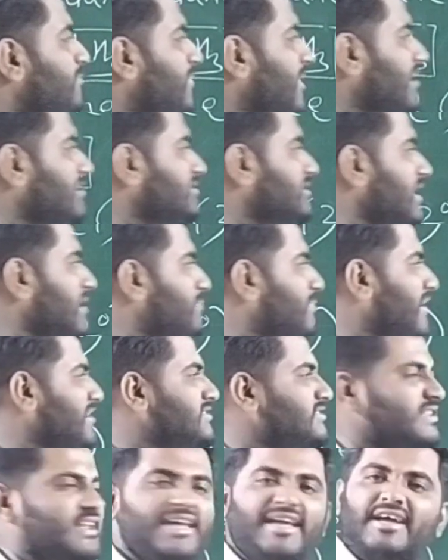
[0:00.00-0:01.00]
plus 3 plus
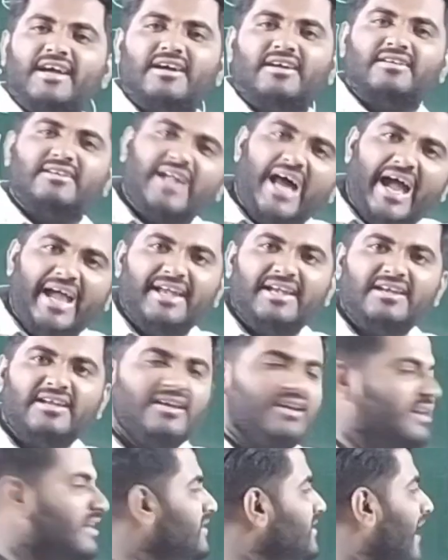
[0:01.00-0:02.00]
3. 9.
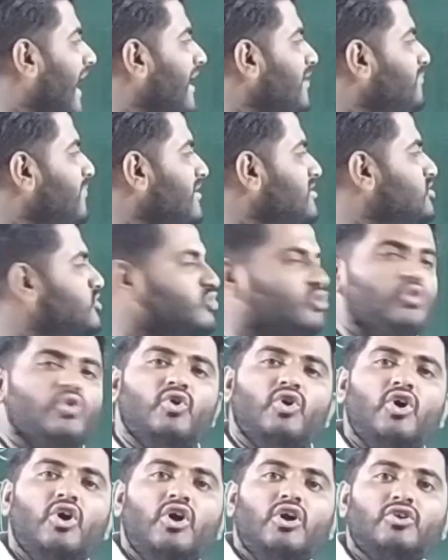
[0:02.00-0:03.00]
9 plus 2.
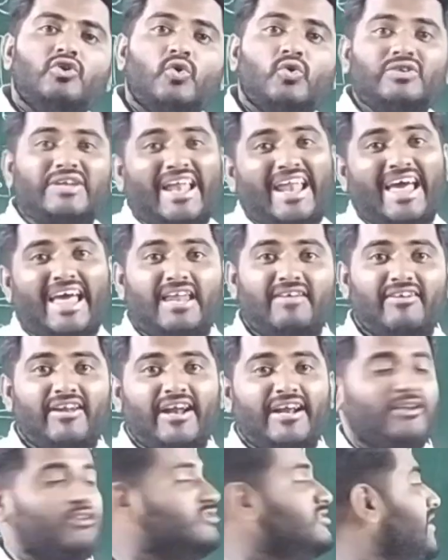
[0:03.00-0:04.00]
Total 11
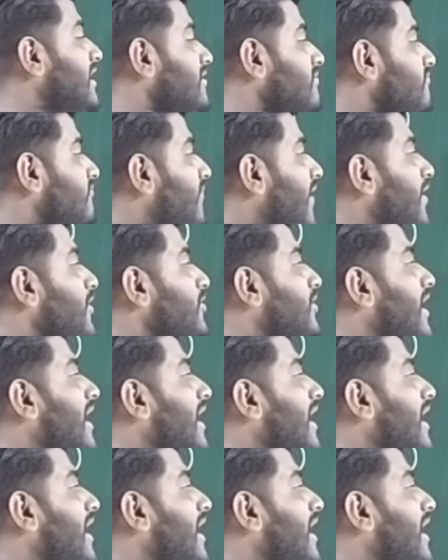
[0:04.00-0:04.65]
hydrogen, 5